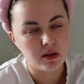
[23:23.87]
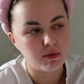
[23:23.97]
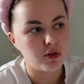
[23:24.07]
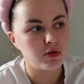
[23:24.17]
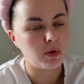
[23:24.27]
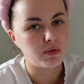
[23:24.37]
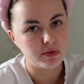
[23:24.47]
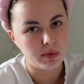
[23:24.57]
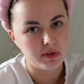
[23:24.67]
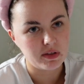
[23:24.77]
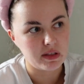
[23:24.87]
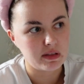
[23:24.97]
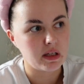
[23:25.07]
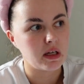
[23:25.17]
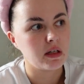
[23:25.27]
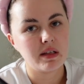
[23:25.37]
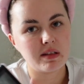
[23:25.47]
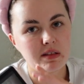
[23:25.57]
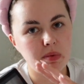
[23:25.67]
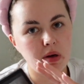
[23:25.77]
The first book was about the sister. This
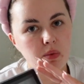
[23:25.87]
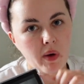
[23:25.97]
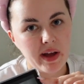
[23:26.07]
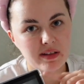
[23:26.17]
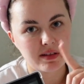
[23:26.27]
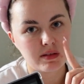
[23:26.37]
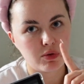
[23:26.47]
is about Wes,